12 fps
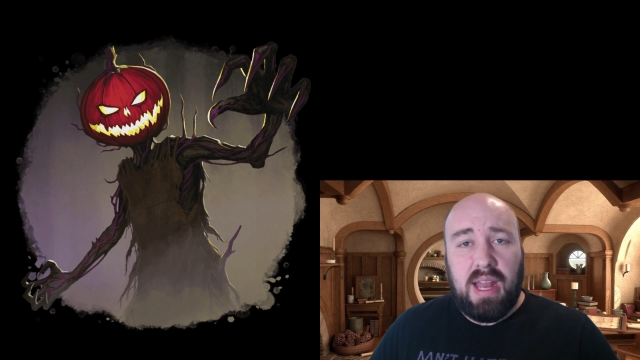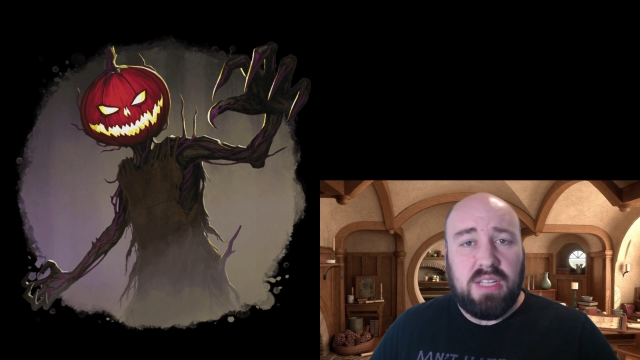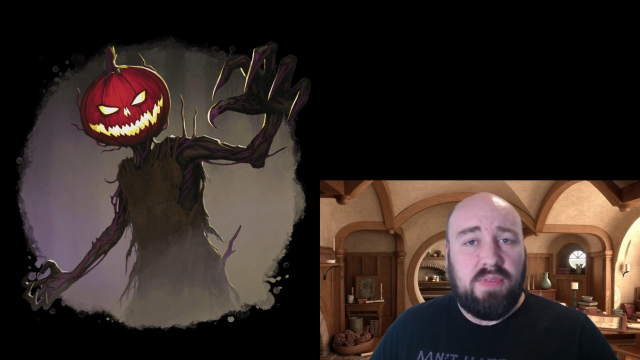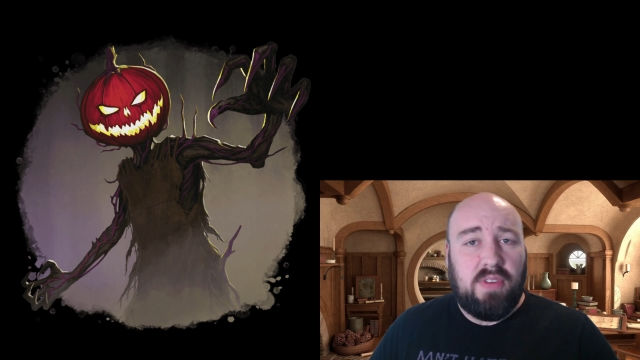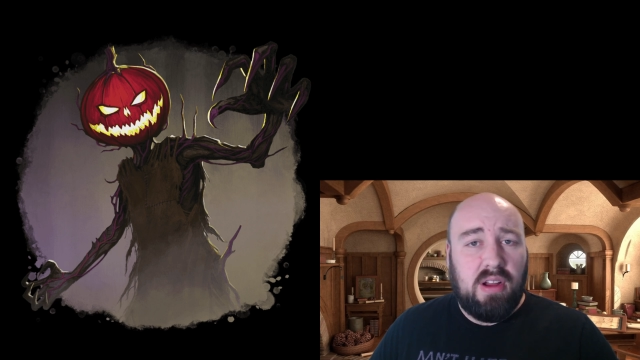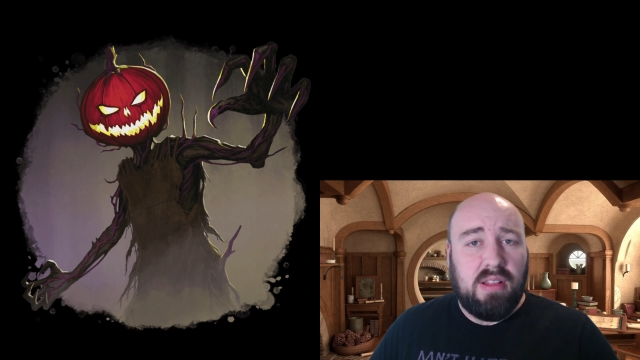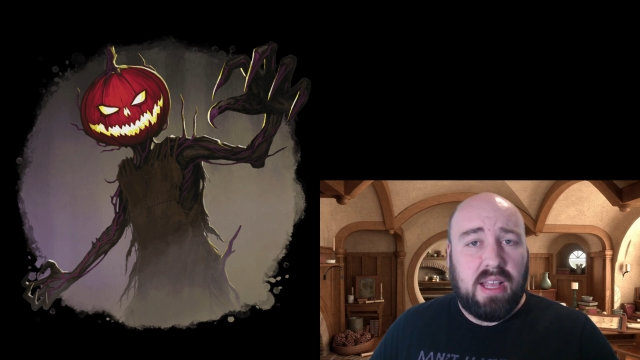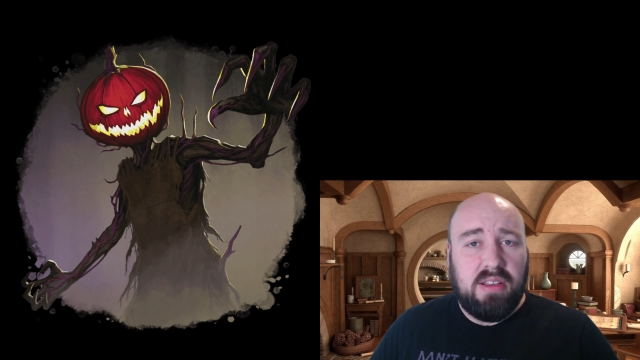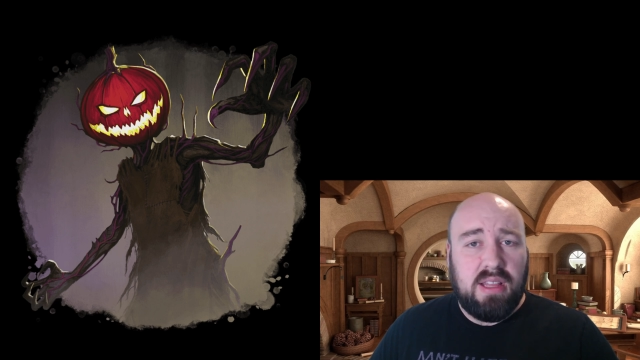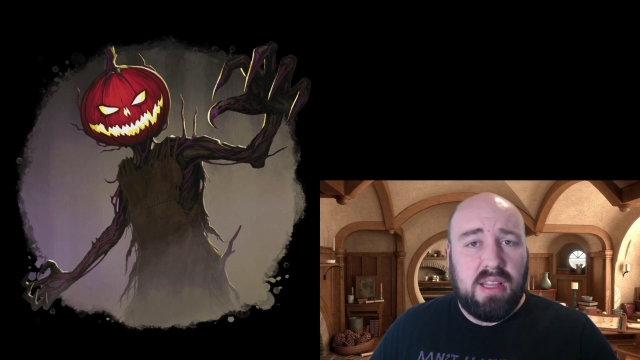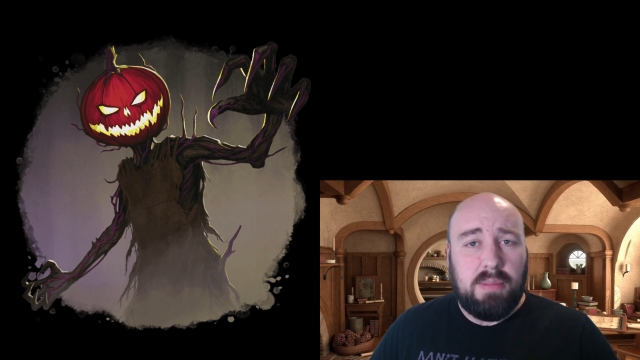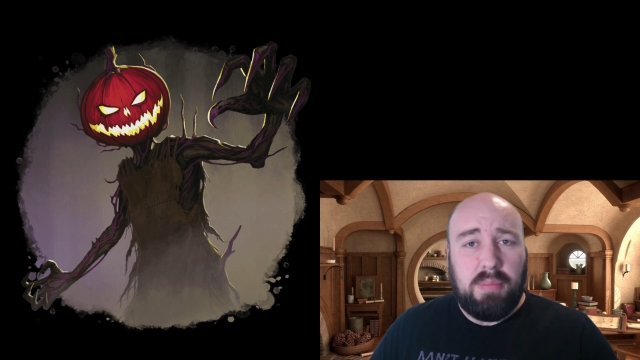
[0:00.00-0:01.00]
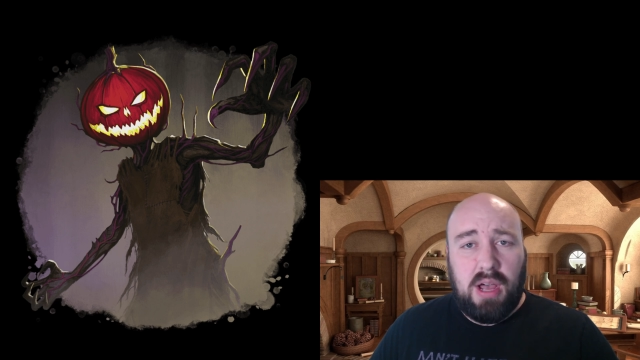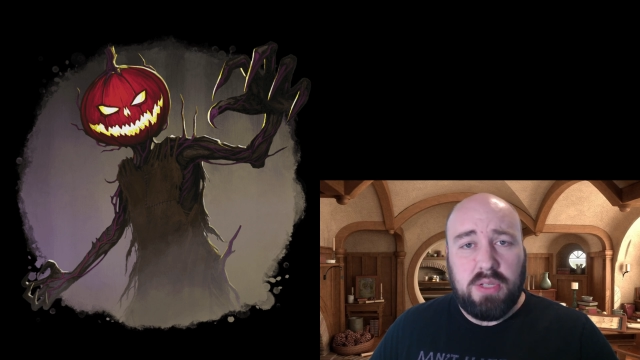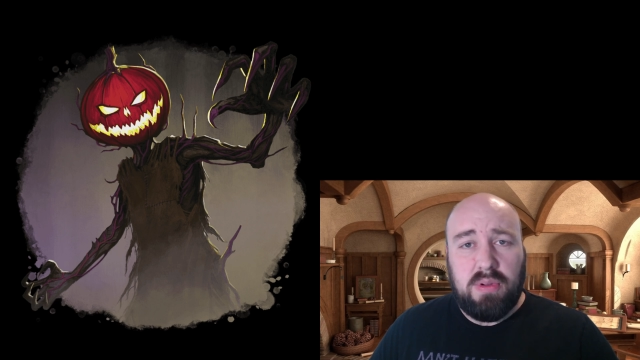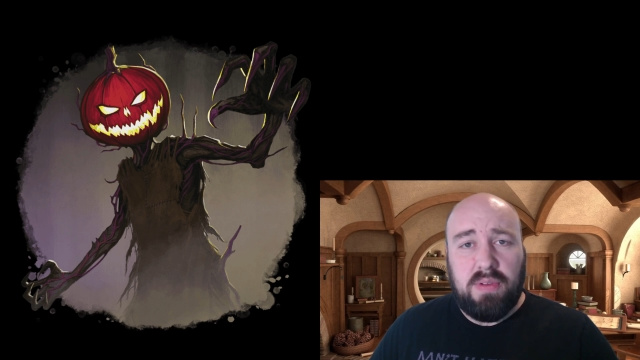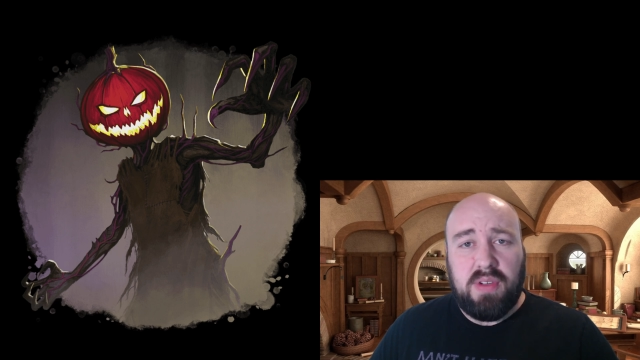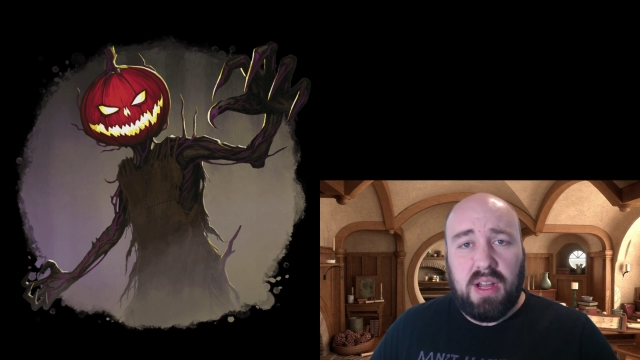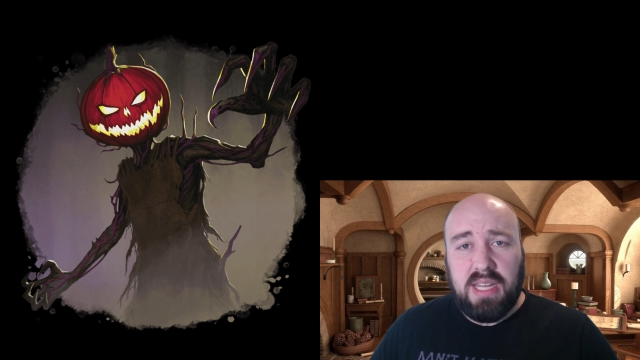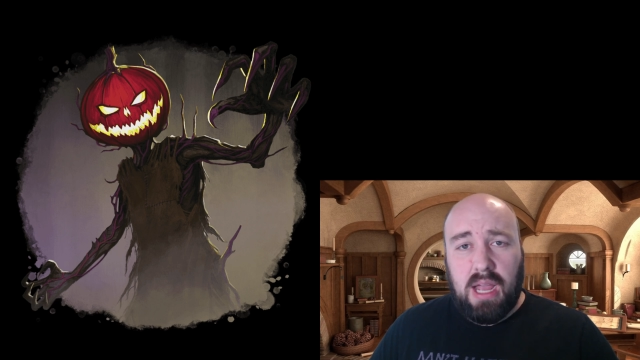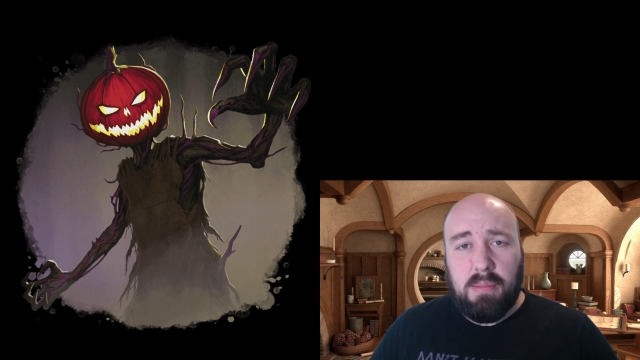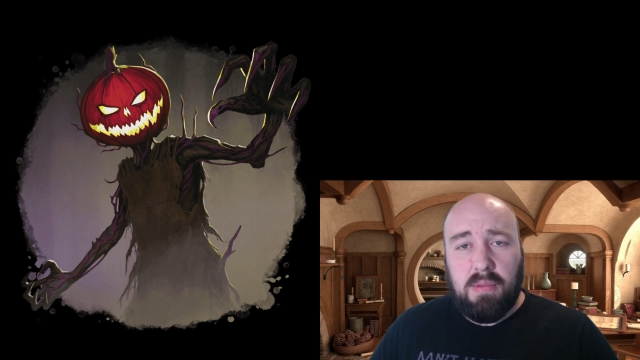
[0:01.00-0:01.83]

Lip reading: and it's very likely that the boss would have gone down